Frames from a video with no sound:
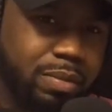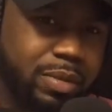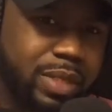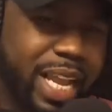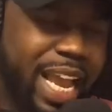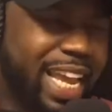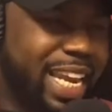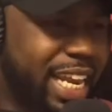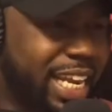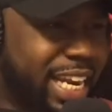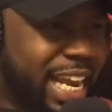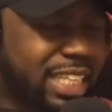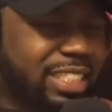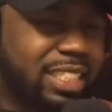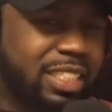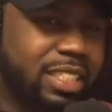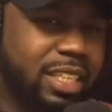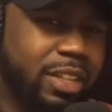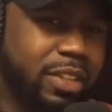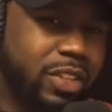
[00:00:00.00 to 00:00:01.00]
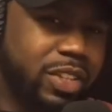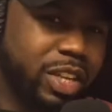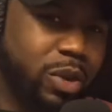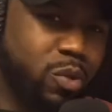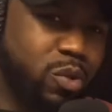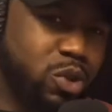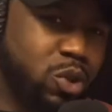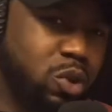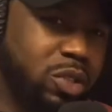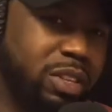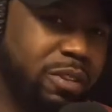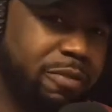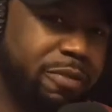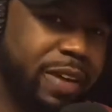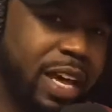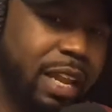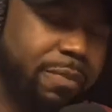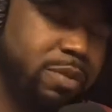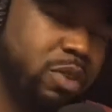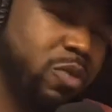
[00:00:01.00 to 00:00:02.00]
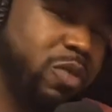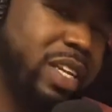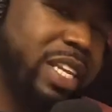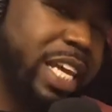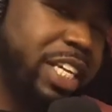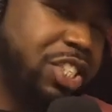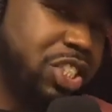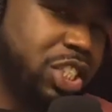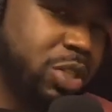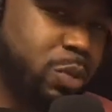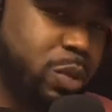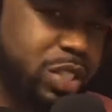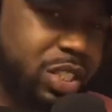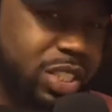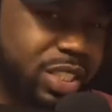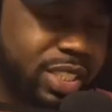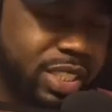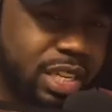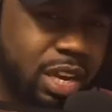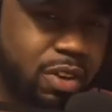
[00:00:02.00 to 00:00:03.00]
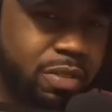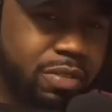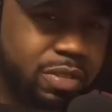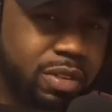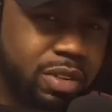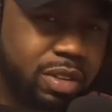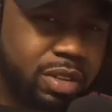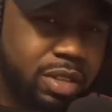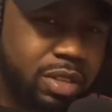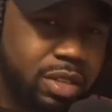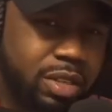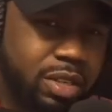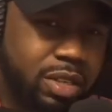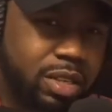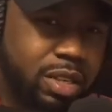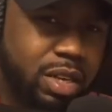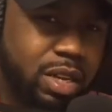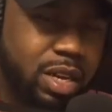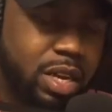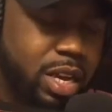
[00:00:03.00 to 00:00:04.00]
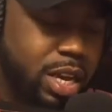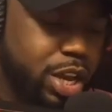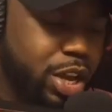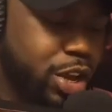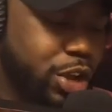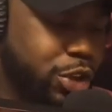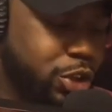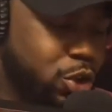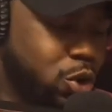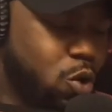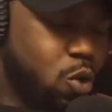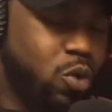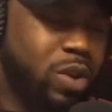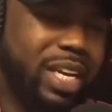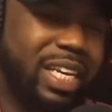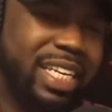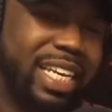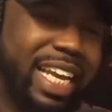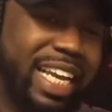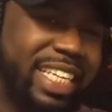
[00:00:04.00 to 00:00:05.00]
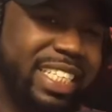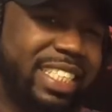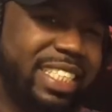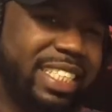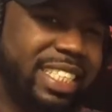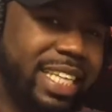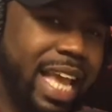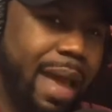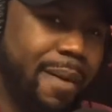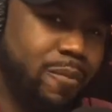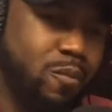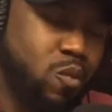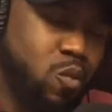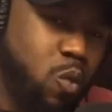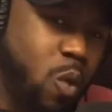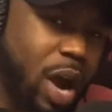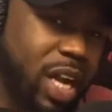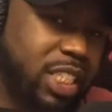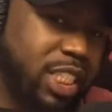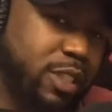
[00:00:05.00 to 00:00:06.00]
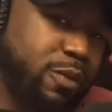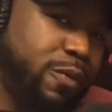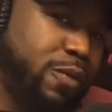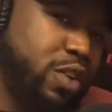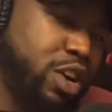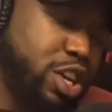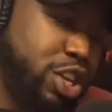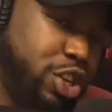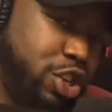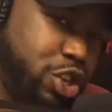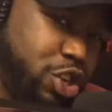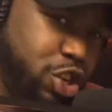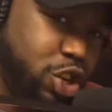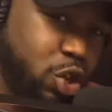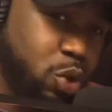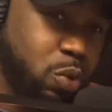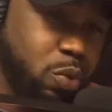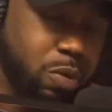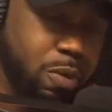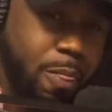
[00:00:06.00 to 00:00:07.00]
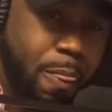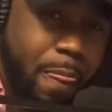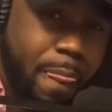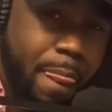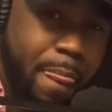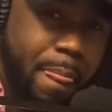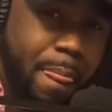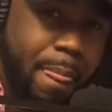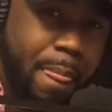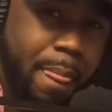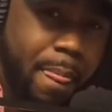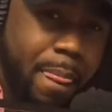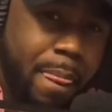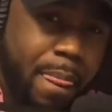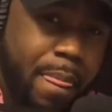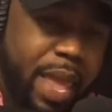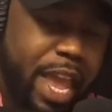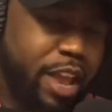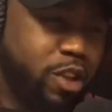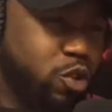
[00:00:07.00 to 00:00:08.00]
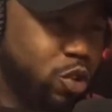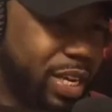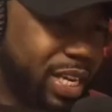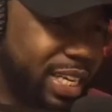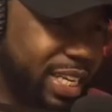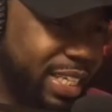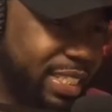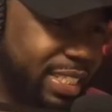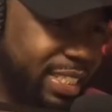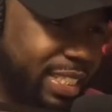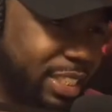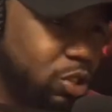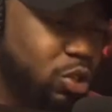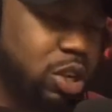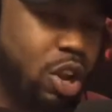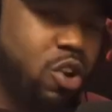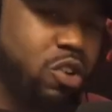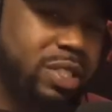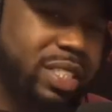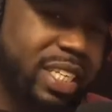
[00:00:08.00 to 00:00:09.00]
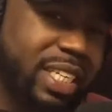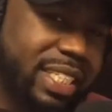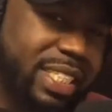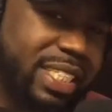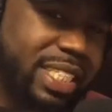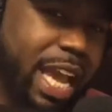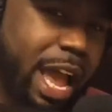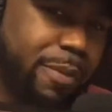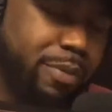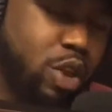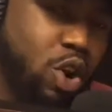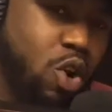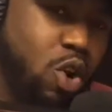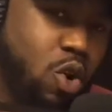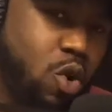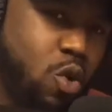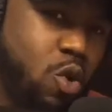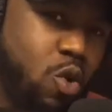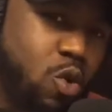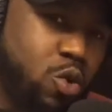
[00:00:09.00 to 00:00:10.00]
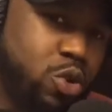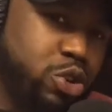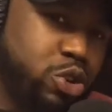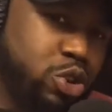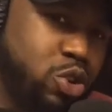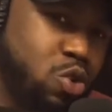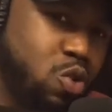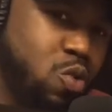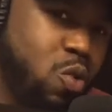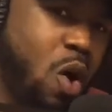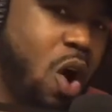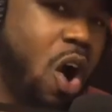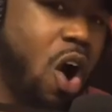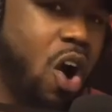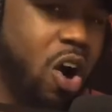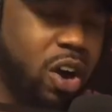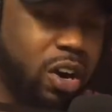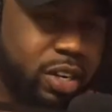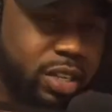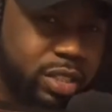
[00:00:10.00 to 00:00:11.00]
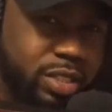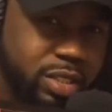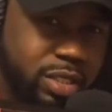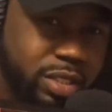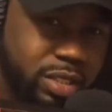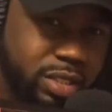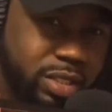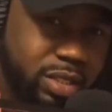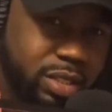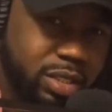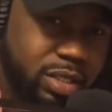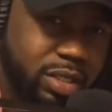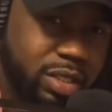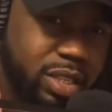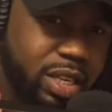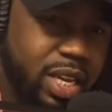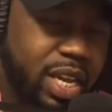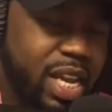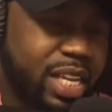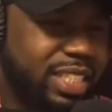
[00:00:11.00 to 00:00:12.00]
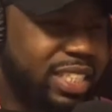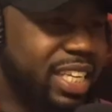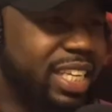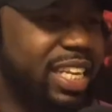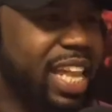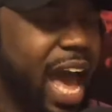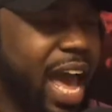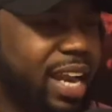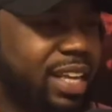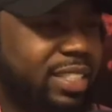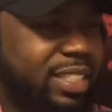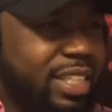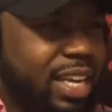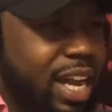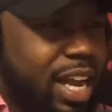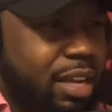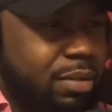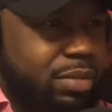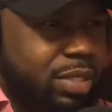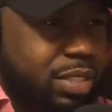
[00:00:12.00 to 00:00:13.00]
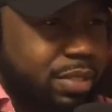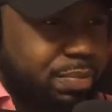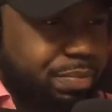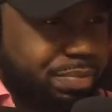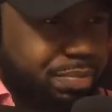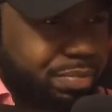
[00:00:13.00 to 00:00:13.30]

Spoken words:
And that's another thing. When you develop the relationship with yourself, you can accept what's for you. And you learn to accept who you are. See, a lot of times,